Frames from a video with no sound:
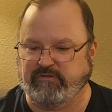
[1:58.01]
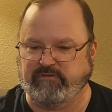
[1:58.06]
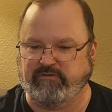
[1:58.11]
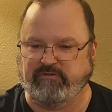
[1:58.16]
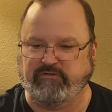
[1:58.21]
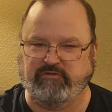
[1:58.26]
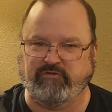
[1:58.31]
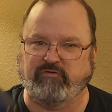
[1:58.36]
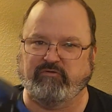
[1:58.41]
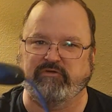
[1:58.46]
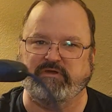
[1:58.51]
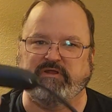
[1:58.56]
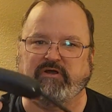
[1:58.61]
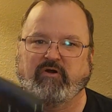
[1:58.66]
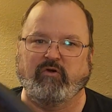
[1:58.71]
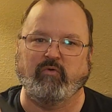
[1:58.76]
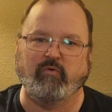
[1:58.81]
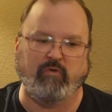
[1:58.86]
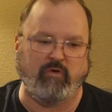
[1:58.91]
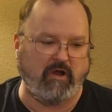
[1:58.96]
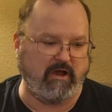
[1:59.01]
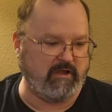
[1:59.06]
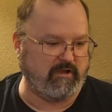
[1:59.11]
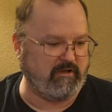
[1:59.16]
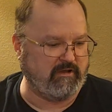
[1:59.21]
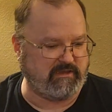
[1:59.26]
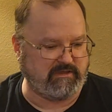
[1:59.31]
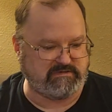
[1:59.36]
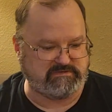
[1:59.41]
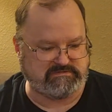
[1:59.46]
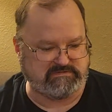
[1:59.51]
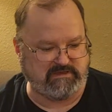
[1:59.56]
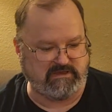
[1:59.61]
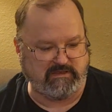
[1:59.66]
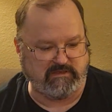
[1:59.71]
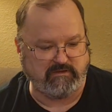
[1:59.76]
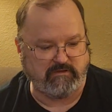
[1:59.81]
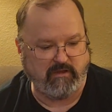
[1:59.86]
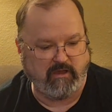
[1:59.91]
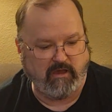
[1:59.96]
You don't need a whole lot, like I
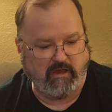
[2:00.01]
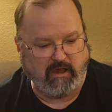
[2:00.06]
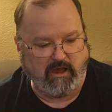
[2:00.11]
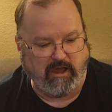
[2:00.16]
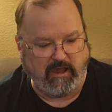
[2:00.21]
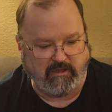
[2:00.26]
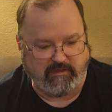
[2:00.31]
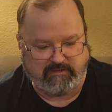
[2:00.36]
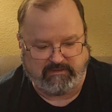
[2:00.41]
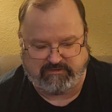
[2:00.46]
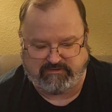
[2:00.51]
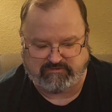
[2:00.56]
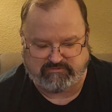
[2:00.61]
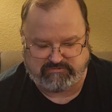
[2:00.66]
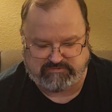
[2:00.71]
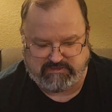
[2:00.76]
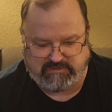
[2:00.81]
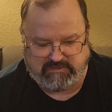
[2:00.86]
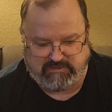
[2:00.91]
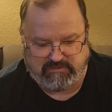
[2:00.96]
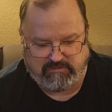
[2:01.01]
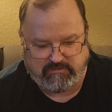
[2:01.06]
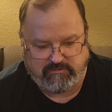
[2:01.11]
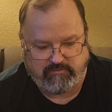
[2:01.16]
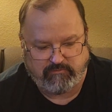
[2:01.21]
said, and you'll see